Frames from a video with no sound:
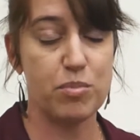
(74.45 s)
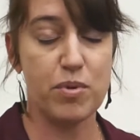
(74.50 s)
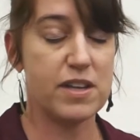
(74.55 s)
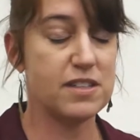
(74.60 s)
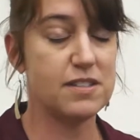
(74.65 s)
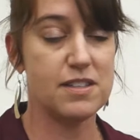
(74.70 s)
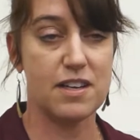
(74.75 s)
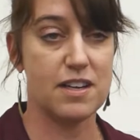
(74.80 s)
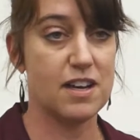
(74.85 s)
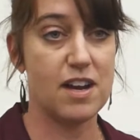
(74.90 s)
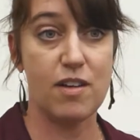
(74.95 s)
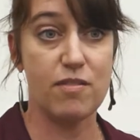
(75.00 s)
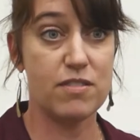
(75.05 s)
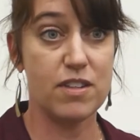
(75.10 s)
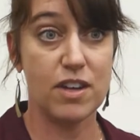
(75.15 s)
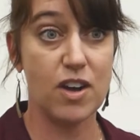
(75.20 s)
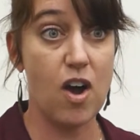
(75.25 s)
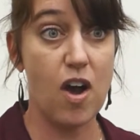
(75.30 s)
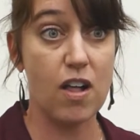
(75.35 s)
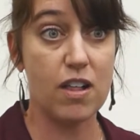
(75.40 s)
president of
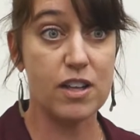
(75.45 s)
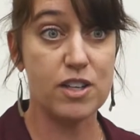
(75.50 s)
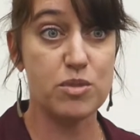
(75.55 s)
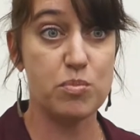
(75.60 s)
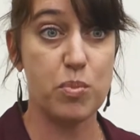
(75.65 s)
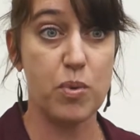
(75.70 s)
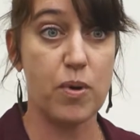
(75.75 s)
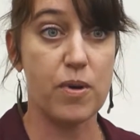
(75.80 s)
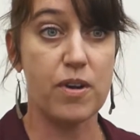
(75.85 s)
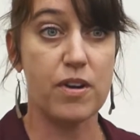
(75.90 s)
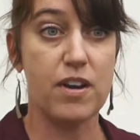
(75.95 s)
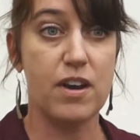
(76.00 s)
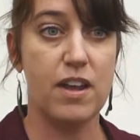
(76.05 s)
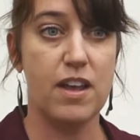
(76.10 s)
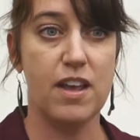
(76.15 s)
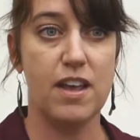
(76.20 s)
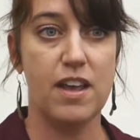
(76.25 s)
the College Board,